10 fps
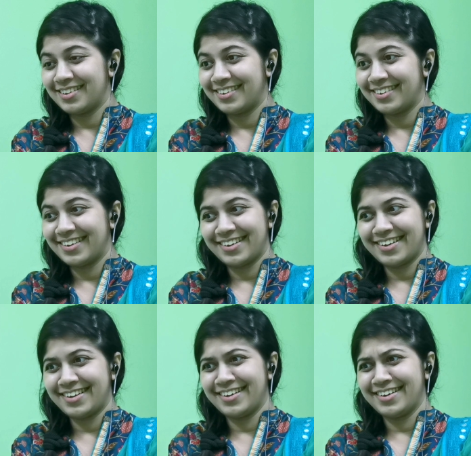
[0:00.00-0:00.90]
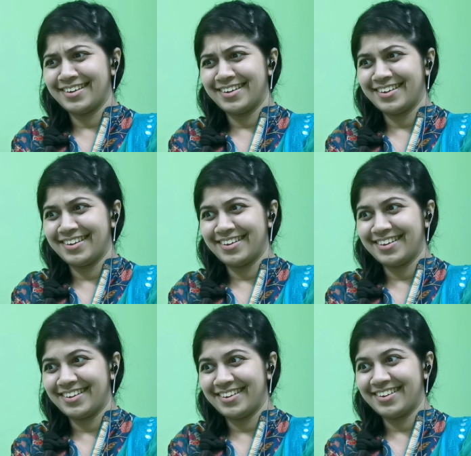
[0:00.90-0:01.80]

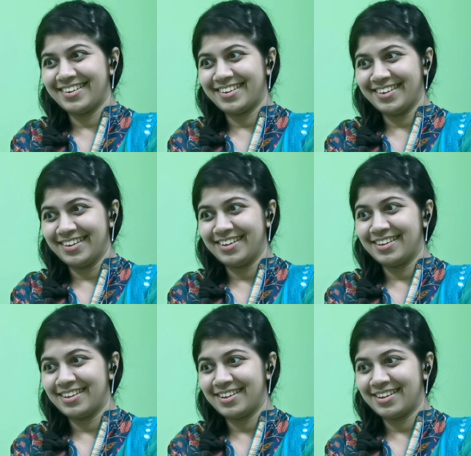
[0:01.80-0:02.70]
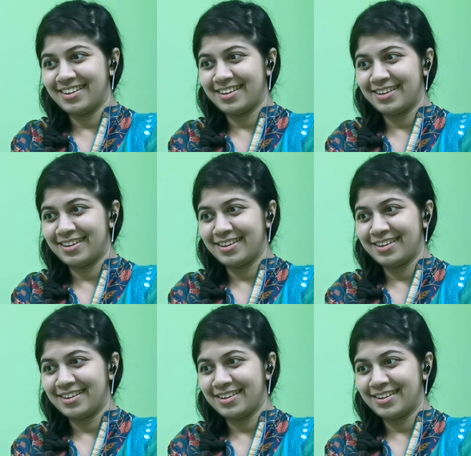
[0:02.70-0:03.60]

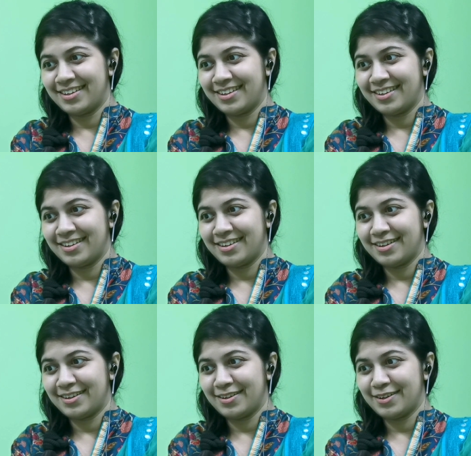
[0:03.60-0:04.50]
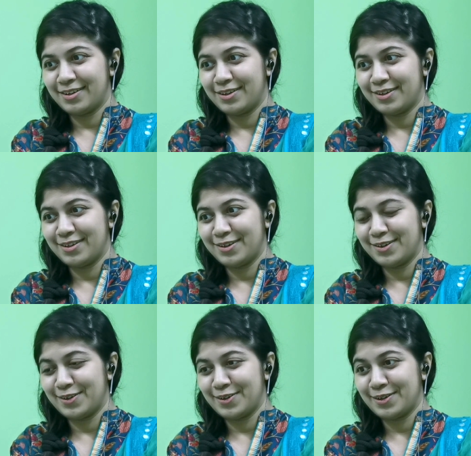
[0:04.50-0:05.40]

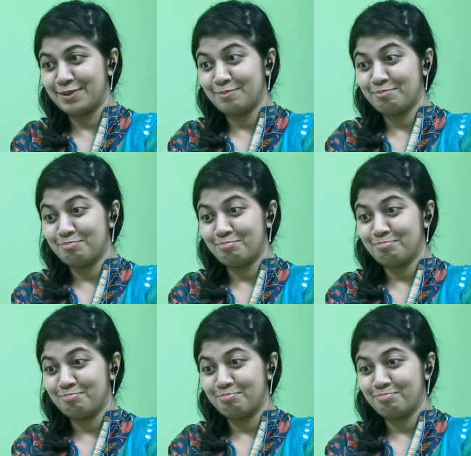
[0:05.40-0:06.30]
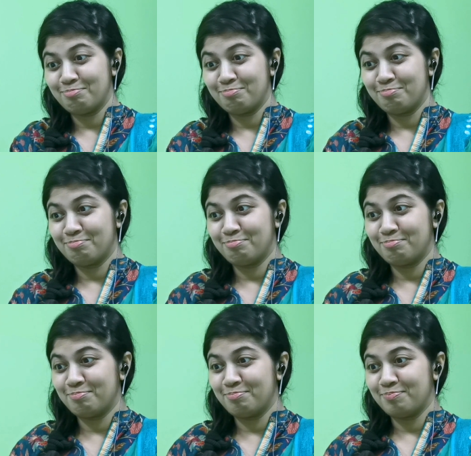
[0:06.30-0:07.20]

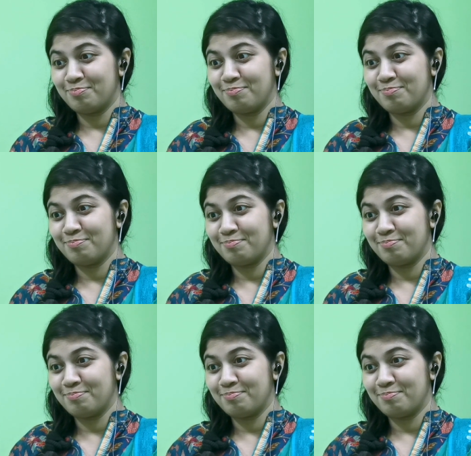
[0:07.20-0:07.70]
[no speech]